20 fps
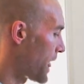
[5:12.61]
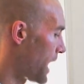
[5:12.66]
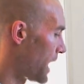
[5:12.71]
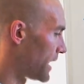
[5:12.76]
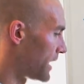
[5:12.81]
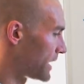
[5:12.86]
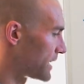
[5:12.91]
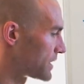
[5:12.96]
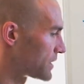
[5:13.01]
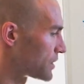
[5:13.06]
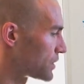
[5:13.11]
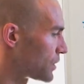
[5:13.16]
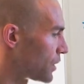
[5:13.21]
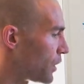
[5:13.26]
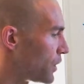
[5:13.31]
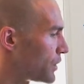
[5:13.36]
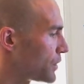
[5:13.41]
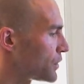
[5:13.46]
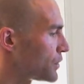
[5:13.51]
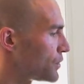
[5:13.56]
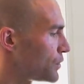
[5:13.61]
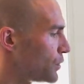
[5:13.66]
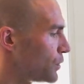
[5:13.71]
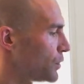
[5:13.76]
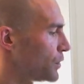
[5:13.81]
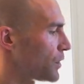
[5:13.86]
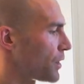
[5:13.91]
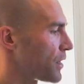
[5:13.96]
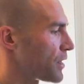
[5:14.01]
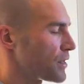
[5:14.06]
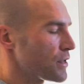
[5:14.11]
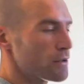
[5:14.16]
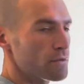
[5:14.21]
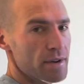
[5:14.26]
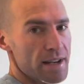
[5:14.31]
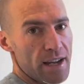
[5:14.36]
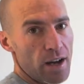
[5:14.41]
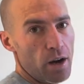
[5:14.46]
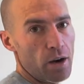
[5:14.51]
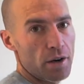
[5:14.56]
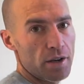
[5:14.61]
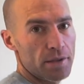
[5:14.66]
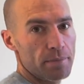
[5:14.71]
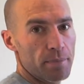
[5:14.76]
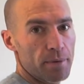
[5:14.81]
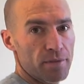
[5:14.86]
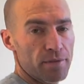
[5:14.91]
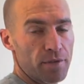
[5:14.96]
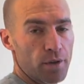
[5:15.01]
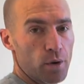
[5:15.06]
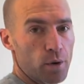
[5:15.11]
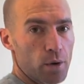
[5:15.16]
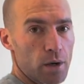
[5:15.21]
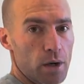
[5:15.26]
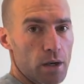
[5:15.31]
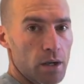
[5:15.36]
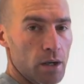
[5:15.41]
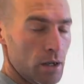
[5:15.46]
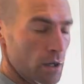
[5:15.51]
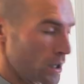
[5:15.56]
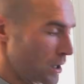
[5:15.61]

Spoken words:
and I started doing 3 hours before.